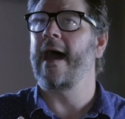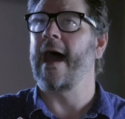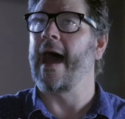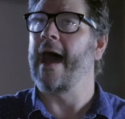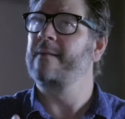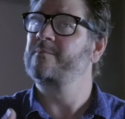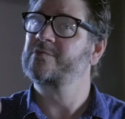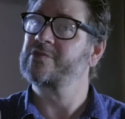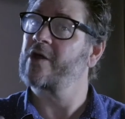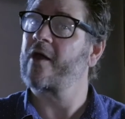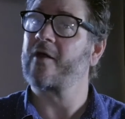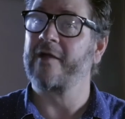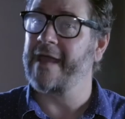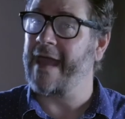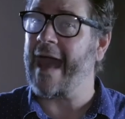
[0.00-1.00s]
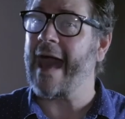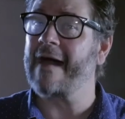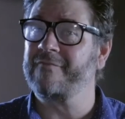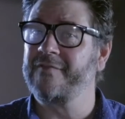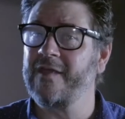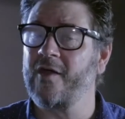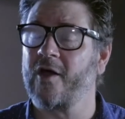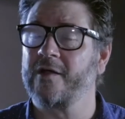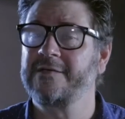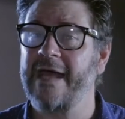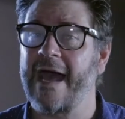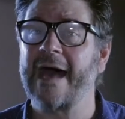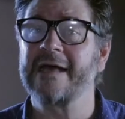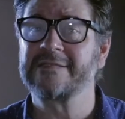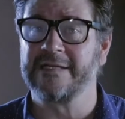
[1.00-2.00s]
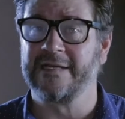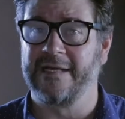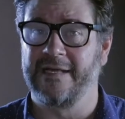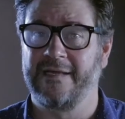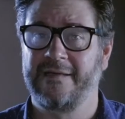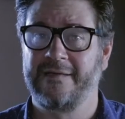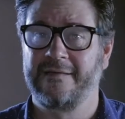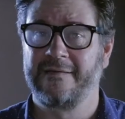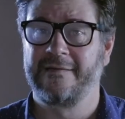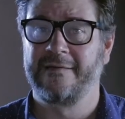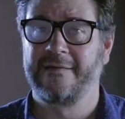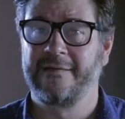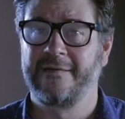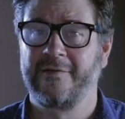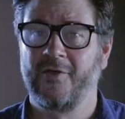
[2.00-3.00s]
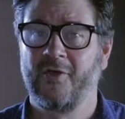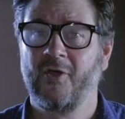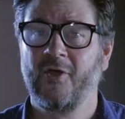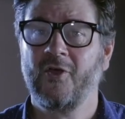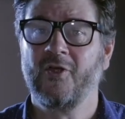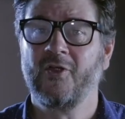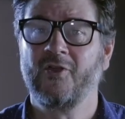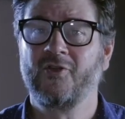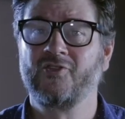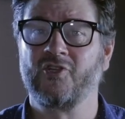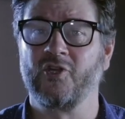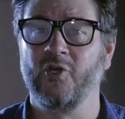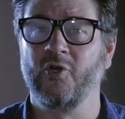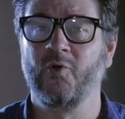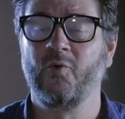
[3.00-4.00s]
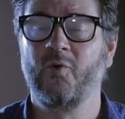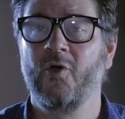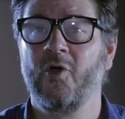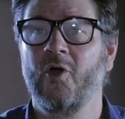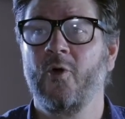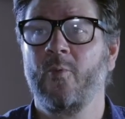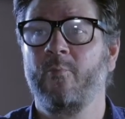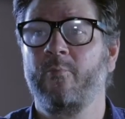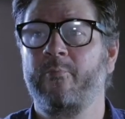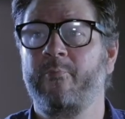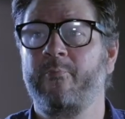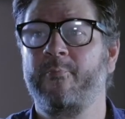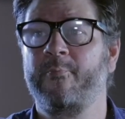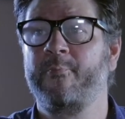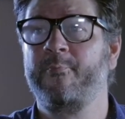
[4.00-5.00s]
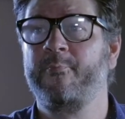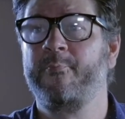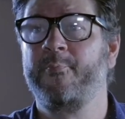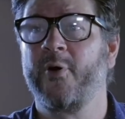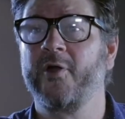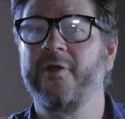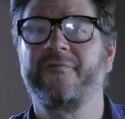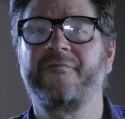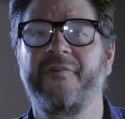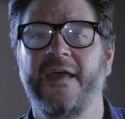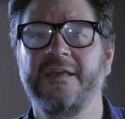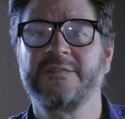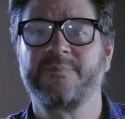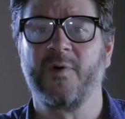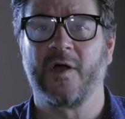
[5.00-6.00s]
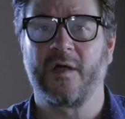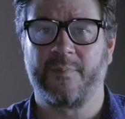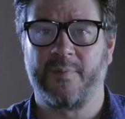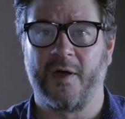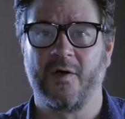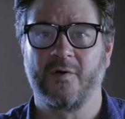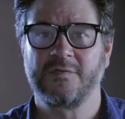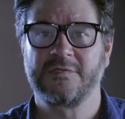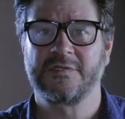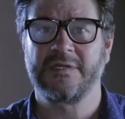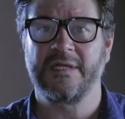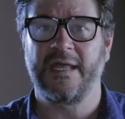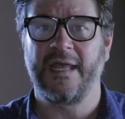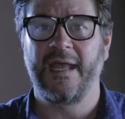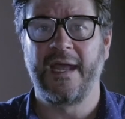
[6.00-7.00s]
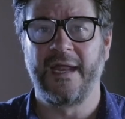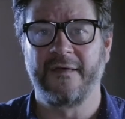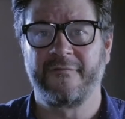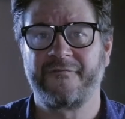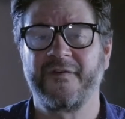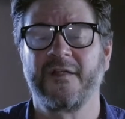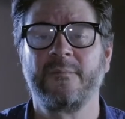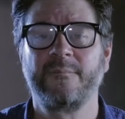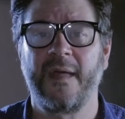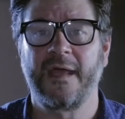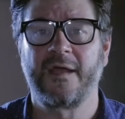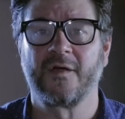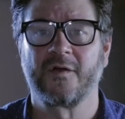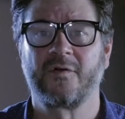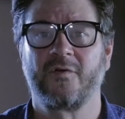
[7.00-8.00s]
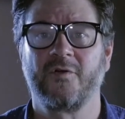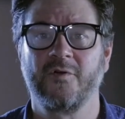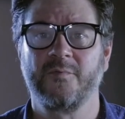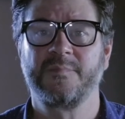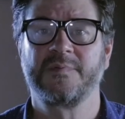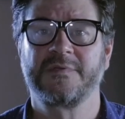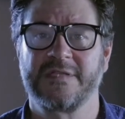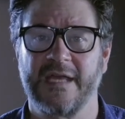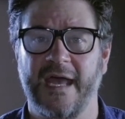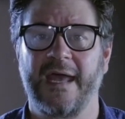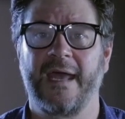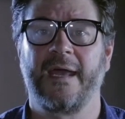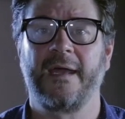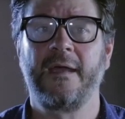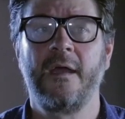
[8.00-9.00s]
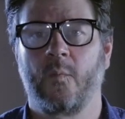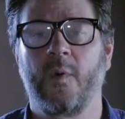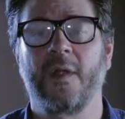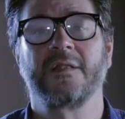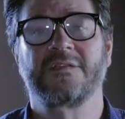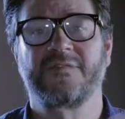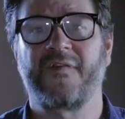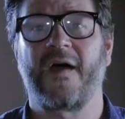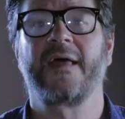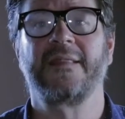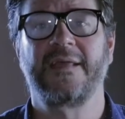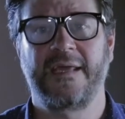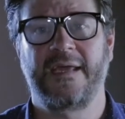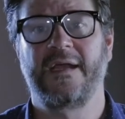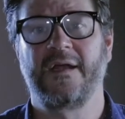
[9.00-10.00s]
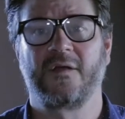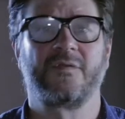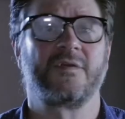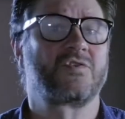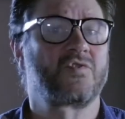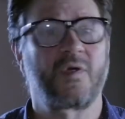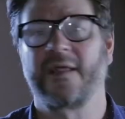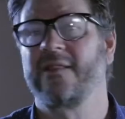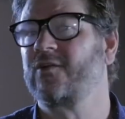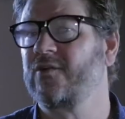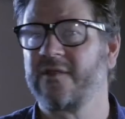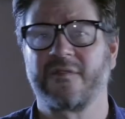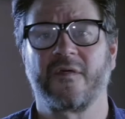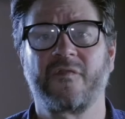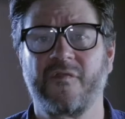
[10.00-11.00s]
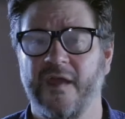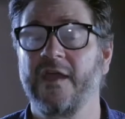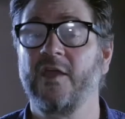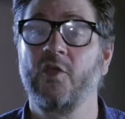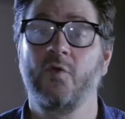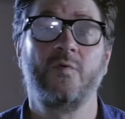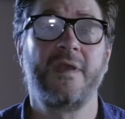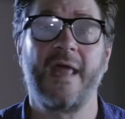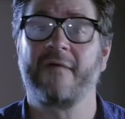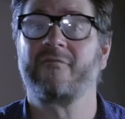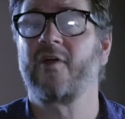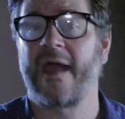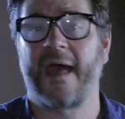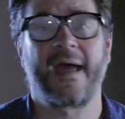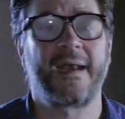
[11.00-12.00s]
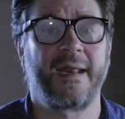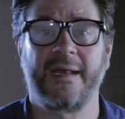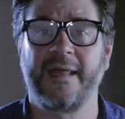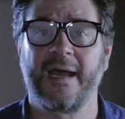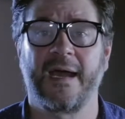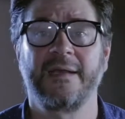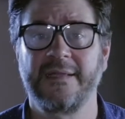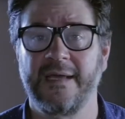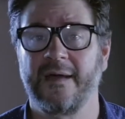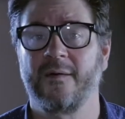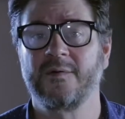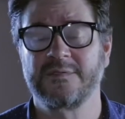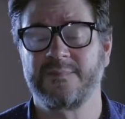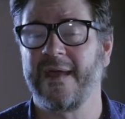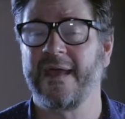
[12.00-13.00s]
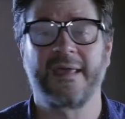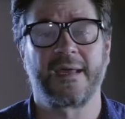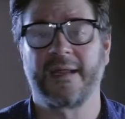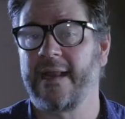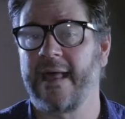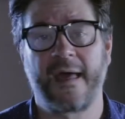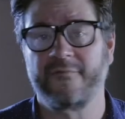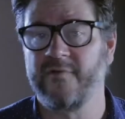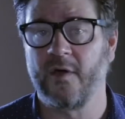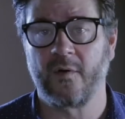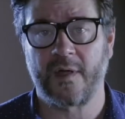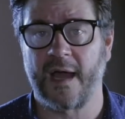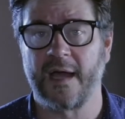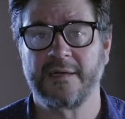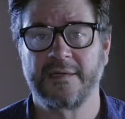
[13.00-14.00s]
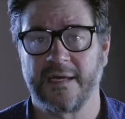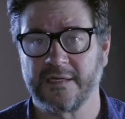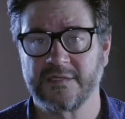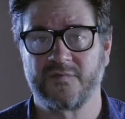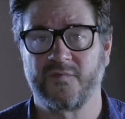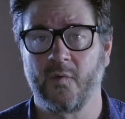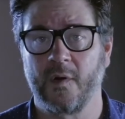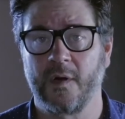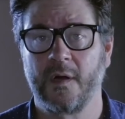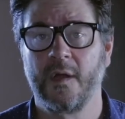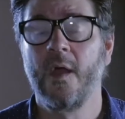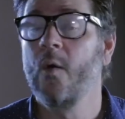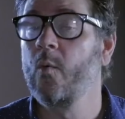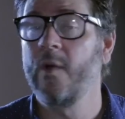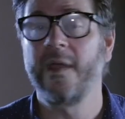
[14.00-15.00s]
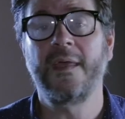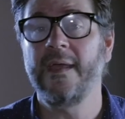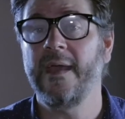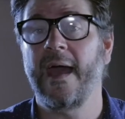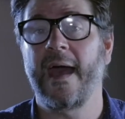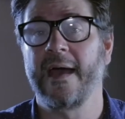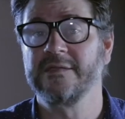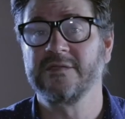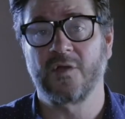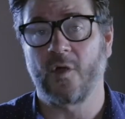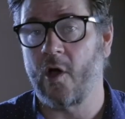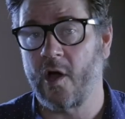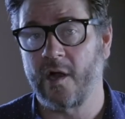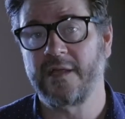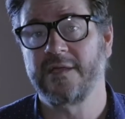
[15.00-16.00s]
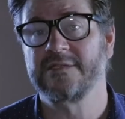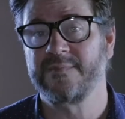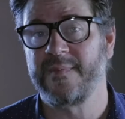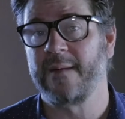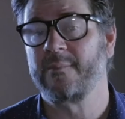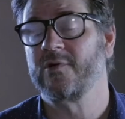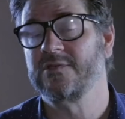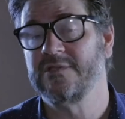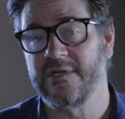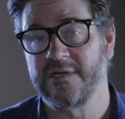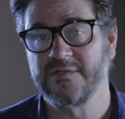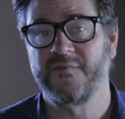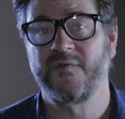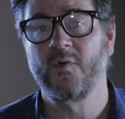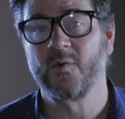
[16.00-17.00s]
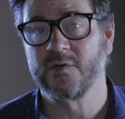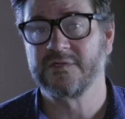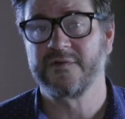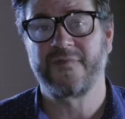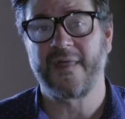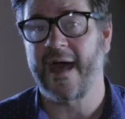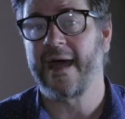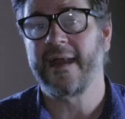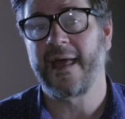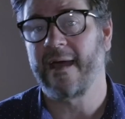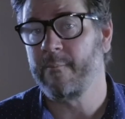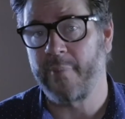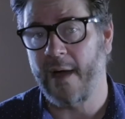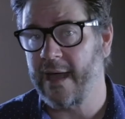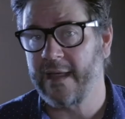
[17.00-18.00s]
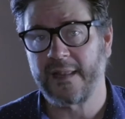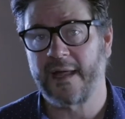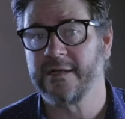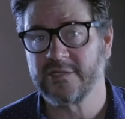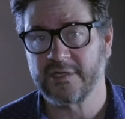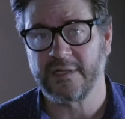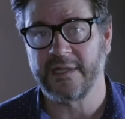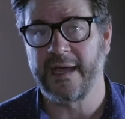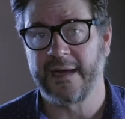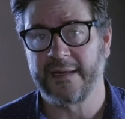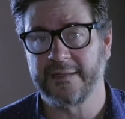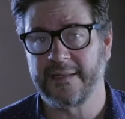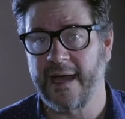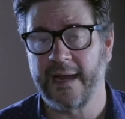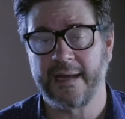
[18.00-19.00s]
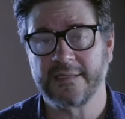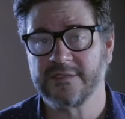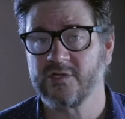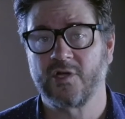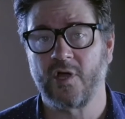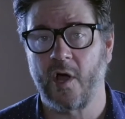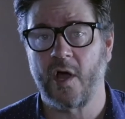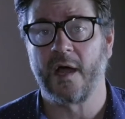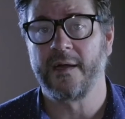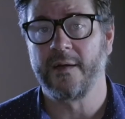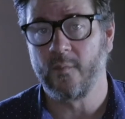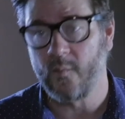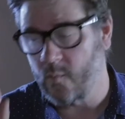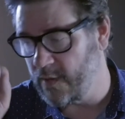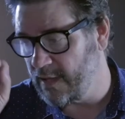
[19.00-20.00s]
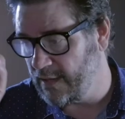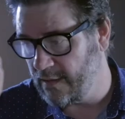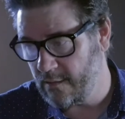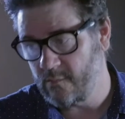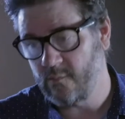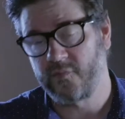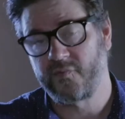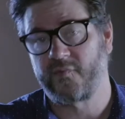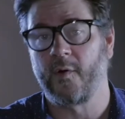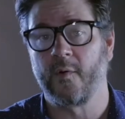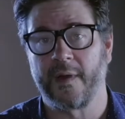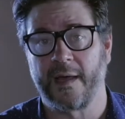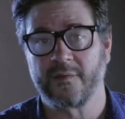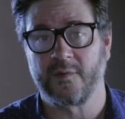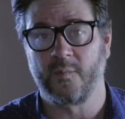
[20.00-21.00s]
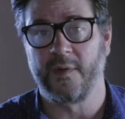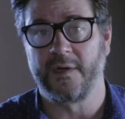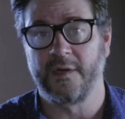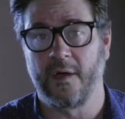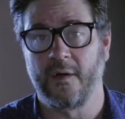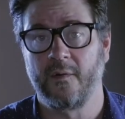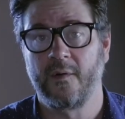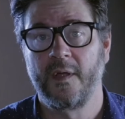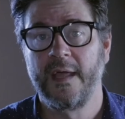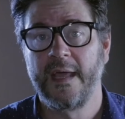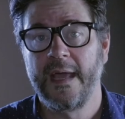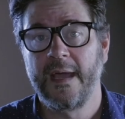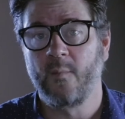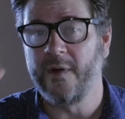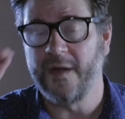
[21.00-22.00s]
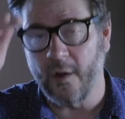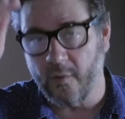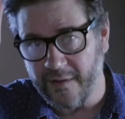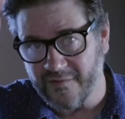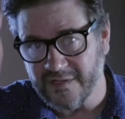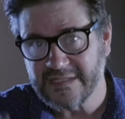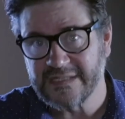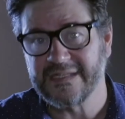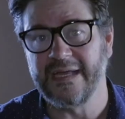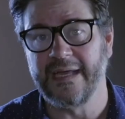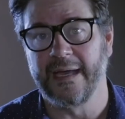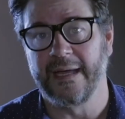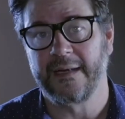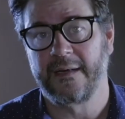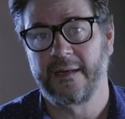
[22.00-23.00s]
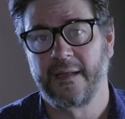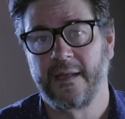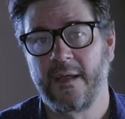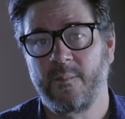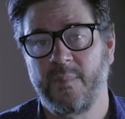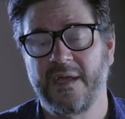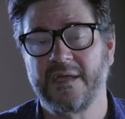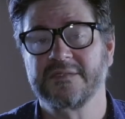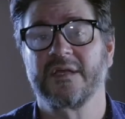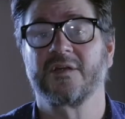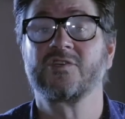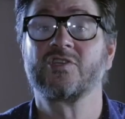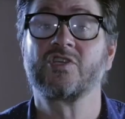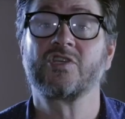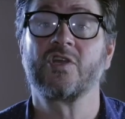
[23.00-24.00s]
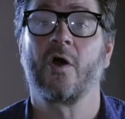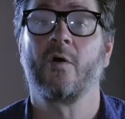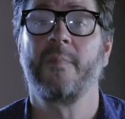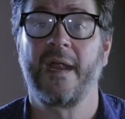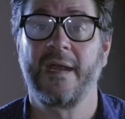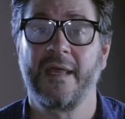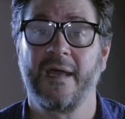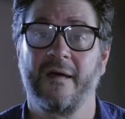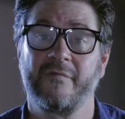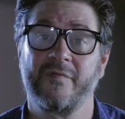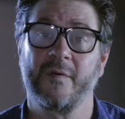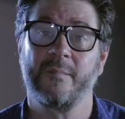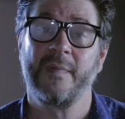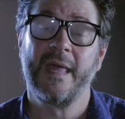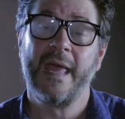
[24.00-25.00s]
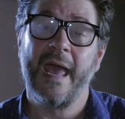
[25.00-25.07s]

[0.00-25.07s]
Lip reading: I'm sorry, have the audacity to put a Facebook post in a filmmaker group saying, well, it's finally here, the trailer to the thing you never had any idea I was making and have no context for. We, as audience members and as viewers of that, biologically edit that. It's gone. We throw it out the window. We don't even see it because there's so many of them.